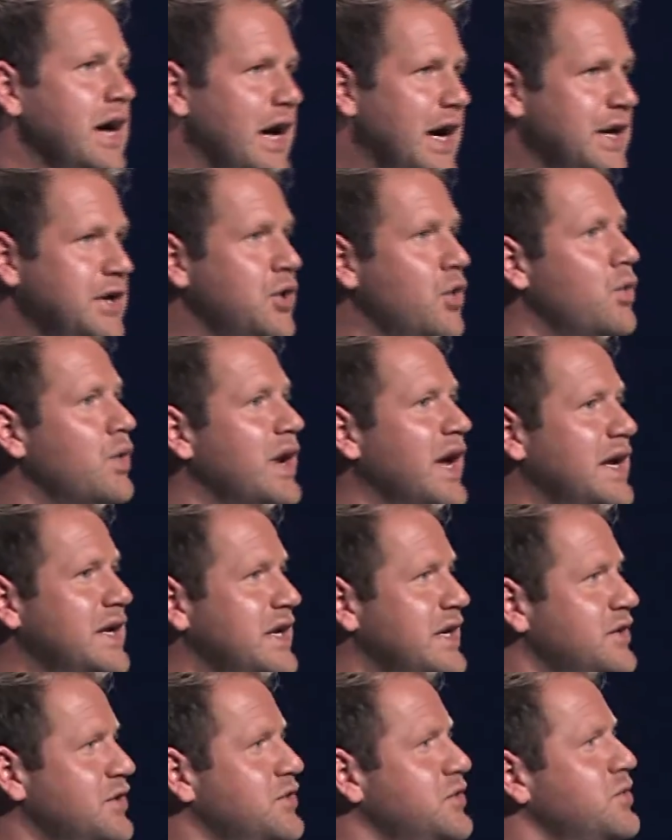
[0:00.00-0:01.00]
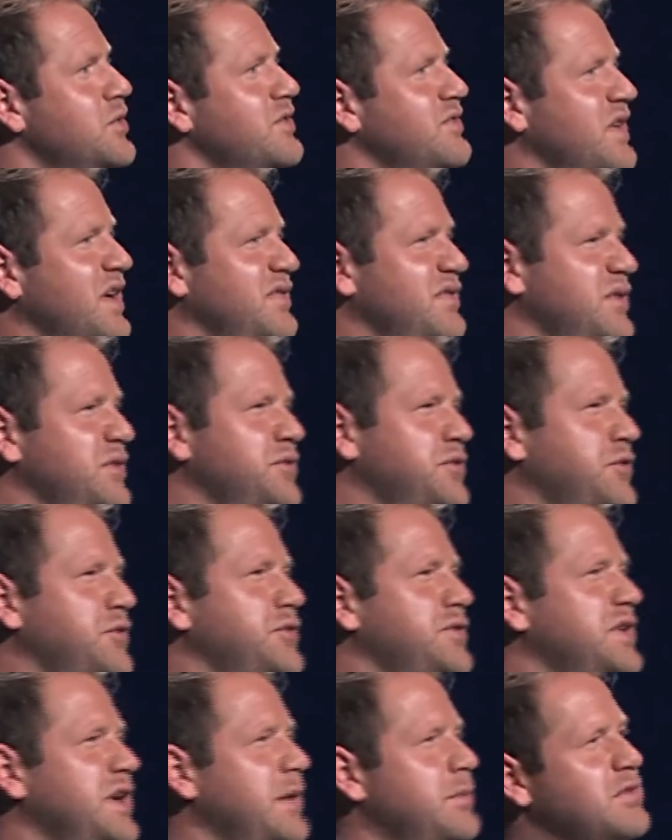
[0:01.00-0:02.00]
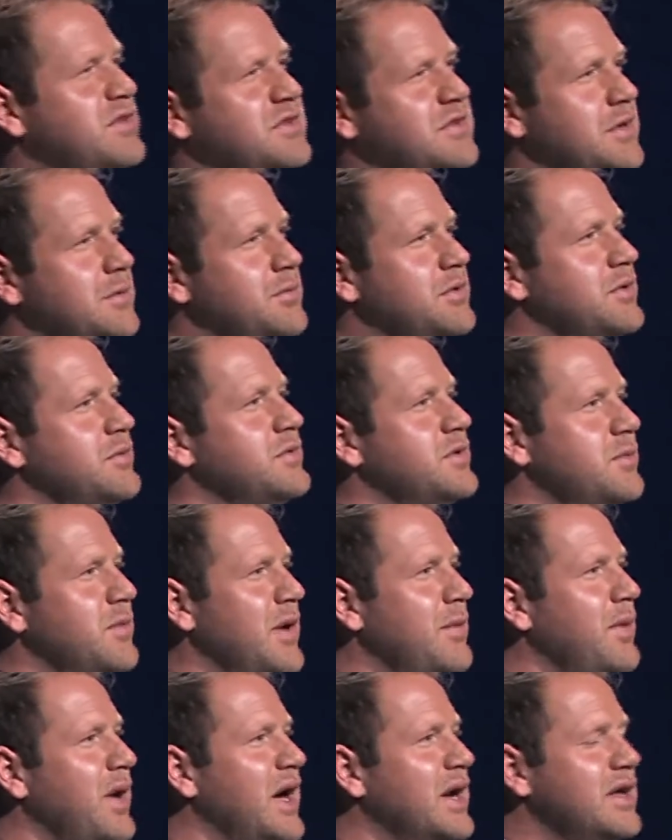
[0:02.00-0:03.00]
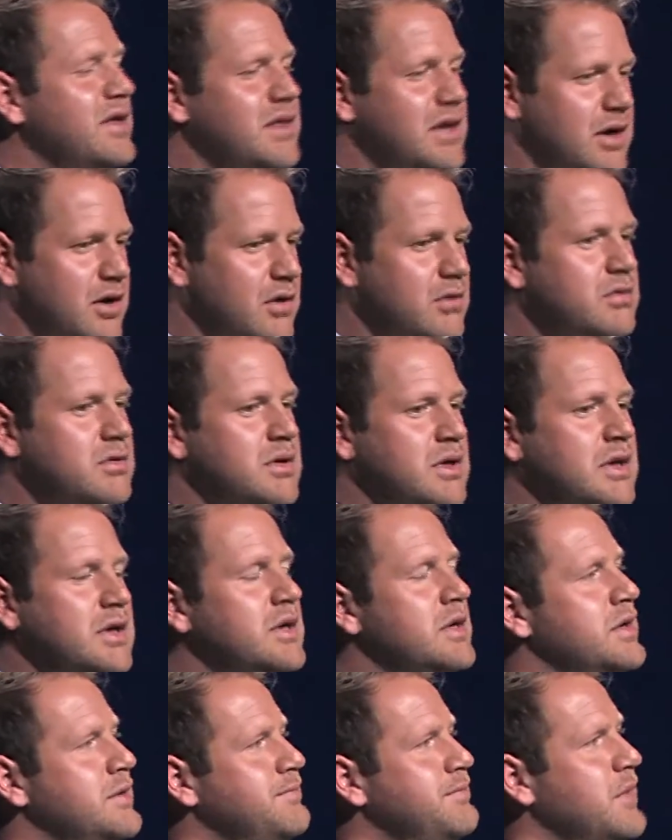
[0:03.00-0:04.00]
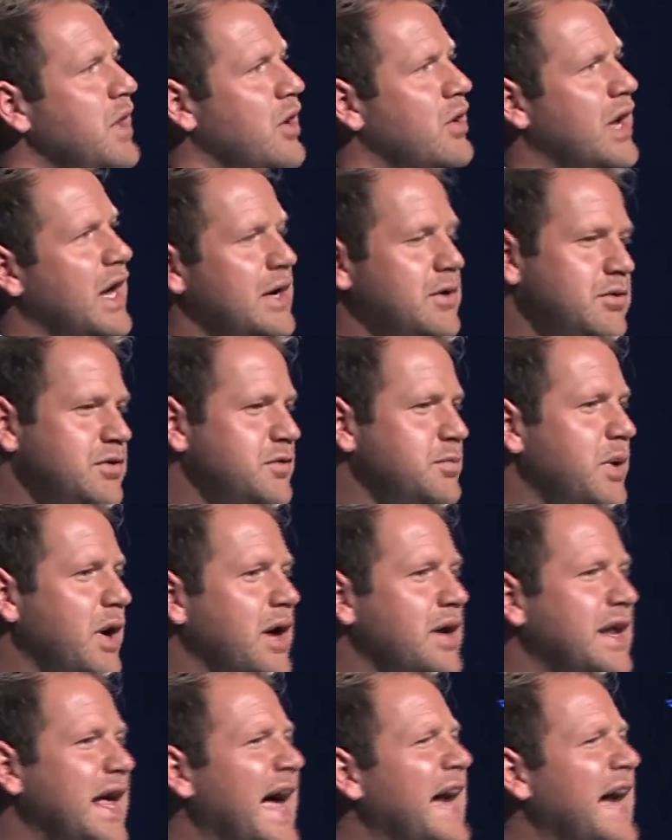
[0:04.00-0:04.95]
I know what I need to do if I feel certain types of symptoms in my body, then I'll kind of respond.